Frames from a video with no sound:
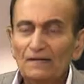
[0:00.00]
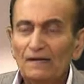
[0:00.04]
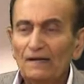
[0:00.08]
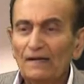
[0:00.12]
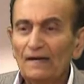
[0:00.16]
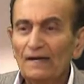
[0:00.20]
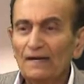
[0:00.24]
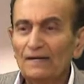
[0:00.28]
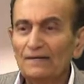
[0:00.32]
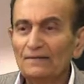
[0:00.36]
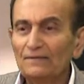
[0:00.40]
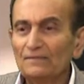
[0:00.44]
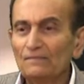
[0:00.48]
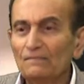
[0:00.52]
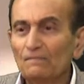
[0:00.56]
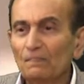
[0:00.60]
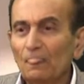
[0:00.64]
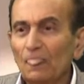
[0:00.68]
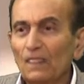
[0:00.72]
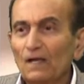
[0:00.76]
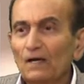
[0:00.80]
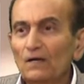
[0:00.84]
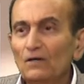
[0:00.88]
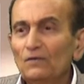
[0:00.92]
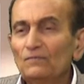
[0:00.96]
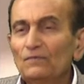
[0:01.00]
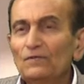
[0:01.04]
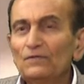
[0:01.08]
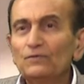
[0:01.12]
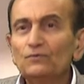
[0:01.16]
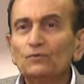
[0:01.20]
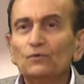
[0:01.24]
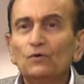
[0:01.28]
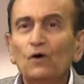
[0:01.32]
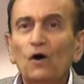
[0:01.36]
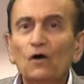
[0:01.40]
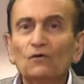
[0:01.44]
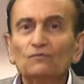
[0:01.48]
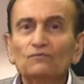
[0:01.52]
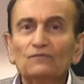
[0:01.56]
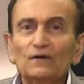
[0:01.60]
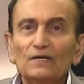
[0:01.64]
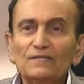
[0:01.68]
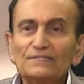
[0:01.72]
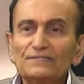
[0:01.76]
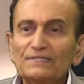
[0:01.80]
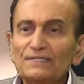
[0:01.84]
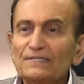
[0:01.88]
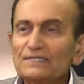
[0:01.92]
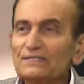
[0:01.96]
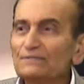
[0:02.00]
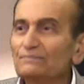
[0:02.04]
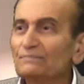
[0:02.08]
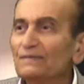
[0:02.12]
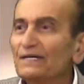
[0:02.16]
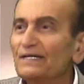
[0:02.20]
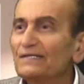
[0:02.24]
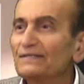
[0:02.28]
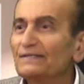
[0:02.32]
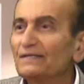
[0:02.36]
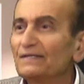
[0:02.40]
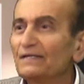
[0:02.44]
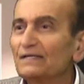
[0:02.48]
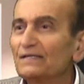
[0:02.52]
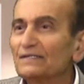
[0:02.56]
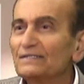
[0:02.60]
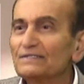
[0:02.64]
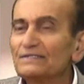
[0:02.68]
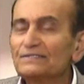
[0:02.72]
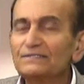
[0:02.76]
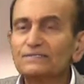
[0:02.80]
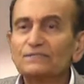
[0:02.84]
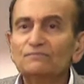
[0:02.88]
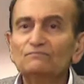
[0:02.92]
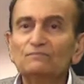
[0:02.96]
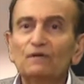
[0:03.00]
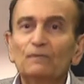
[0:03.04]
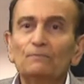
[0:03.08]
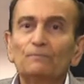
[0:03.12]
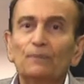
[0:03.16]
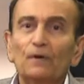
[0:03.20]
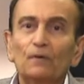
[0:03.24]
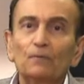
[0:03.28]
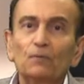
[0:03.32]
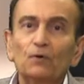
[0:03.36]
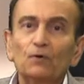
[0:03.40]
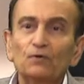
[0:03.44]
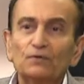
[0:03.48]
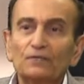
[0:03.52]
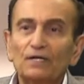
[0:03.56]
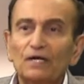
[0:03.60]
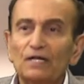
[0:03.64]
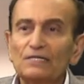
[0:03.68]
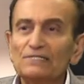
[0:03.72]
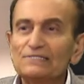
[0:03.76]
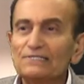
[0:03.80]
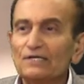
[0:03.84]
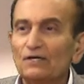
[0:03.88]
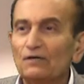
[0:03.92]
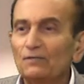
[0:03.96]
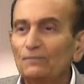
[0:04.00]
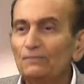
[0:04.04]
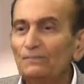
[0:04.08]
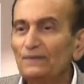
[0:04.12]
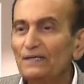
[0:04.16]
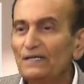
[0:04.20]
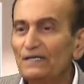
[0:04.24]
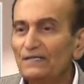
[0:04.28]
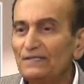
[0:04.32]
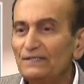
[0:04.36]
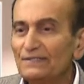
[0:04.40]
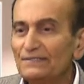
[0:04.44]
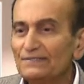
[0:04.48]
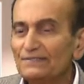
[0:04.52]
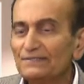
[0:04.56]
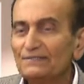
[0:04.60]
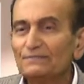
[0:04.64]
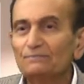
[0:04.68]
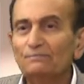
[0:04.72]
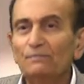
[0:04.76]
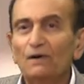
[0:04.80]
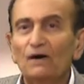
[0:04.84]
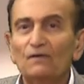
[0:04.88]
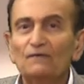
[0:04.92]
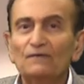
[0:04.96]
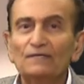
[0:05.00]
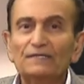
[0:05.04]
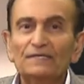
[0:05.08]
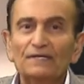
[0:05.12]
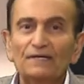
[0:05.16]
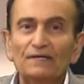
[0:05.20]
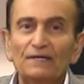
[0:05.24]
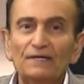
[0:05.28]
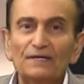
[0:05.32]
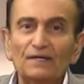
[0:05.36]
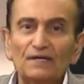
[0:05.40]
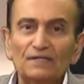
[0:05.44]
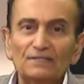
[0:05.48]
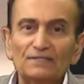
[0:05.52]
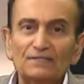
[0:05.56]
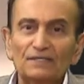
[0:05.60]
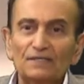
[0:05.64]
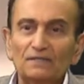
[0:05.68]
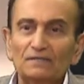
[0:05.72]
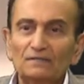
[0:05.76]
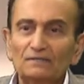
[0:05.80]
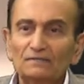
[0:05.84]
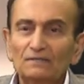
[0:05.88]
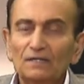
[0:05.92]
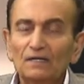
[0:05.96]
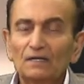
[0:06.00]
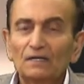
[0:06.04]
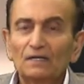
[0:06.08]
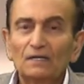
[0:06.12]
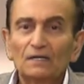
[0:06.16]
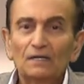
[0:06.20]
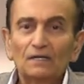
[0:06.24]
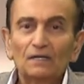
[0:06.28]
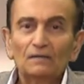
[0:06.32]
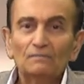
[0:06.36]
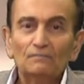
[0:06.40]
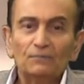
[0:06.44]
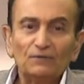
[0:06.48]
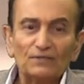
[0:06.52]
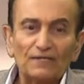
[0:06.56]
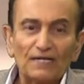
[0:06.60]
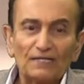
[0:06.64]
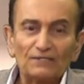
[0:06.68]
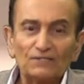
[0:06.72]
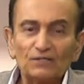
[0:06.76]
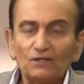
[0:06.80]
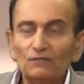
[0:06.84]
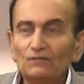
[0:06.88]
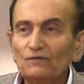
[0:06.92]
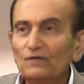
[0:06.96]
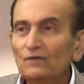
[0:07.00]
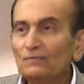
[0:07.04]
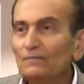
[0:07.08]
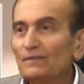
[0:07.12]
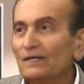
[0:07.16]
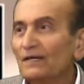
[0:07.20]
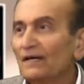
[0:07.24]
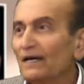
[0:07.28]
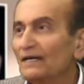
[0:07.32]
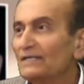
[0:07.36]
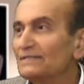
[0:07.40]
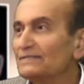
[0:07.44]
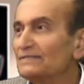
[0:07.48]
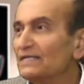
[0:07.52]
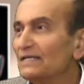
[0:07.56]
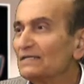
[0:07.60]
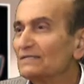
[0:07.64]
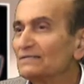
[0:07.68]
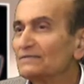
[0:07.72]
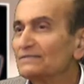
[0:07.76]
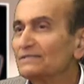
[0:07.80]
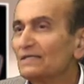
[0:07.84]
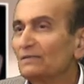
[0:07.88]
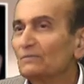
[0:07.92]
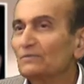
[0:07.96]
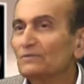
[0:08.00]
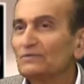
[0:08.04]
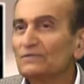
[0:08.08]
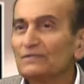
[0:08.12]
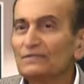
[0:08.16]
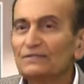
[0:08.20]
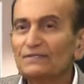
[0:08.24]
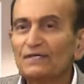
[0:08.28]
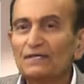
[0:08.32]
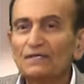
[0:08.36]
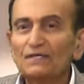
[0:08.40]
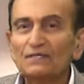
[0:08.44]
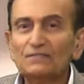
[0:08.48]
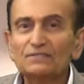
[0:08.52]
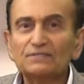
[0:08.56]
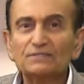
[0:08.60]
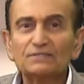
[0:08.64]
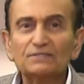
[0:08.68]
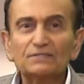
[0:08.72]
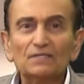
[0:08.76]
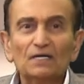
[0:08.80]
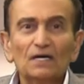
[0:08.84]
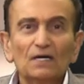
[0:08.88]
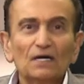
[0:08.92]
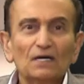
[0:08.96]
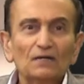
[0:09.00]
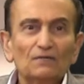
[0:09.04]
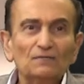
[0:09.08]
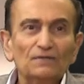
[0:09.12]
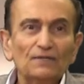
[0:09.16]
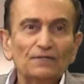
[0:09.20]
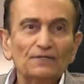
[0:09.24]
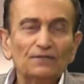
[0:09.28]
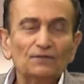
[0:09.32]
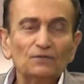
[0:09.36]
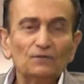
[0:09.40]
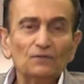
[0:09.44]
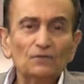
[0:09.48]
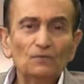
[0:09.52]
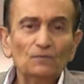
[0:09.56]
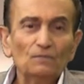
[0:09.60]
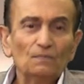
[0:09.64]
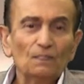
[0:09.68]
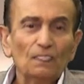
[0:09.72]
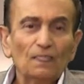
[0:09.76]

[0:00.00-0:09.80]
And we do conferences, meetings, we promote culture of peace, poverty reduction, protection of human rights. There's some of the things we do.